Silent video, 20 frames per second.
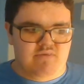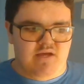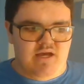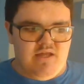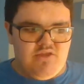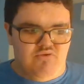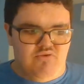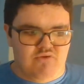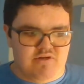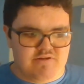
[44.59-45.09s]

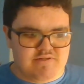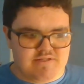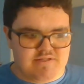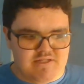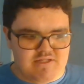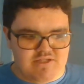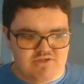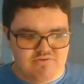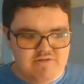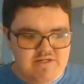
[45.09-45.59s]
on the road
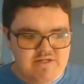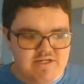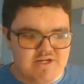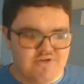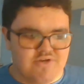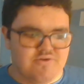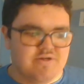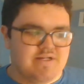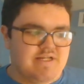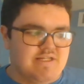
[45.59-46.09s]
to
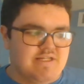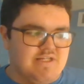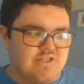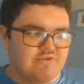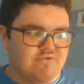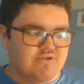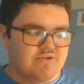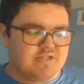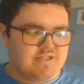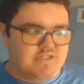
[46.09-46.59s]
300, he's on
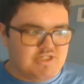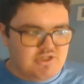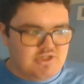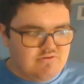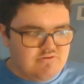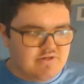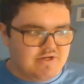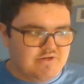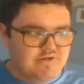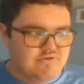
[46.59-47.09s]
the road to
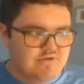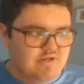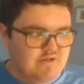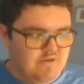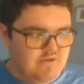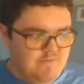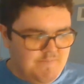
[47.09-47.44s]
200,